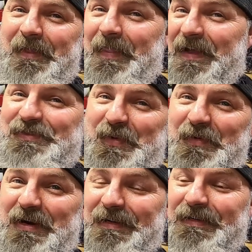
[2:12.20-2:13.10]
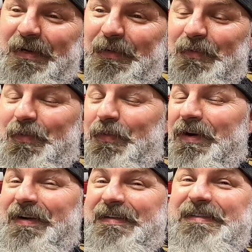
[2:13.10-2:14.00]
And that's what we're gonna do. We're
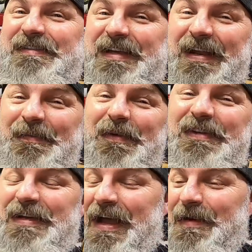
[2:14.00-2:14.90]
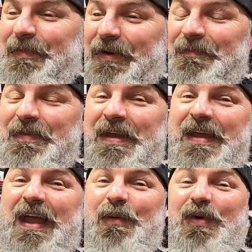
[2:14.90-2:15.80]
gonna set up a timer
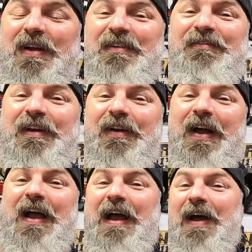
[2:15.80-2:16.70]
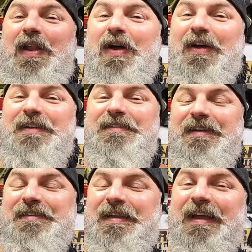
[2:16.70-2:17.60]
and we're gonna figure out how long it's
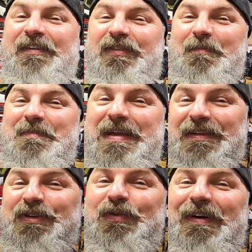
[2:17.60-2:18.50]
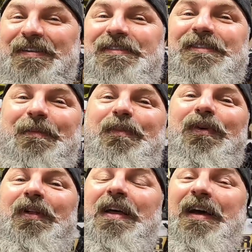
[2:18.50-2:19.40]
gonna take for me to
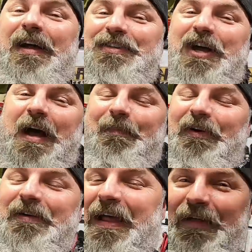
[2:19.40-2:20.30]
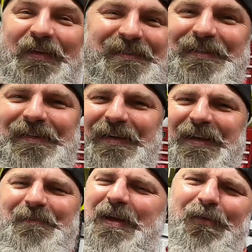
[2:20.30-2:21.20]
assemble a chopper. Now, this isn't
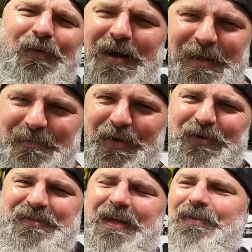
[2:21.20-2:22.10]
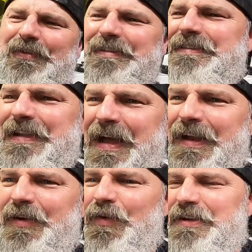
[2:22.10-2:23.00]
gonna be a running motorcycle. It's
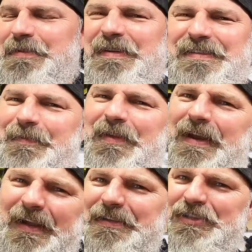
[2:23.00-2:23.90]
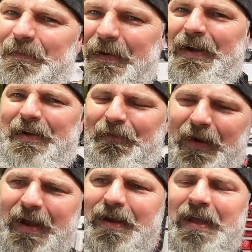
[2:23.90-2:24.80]
not going to be something I can jump on and
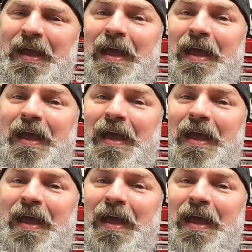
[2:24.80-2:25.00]
ride.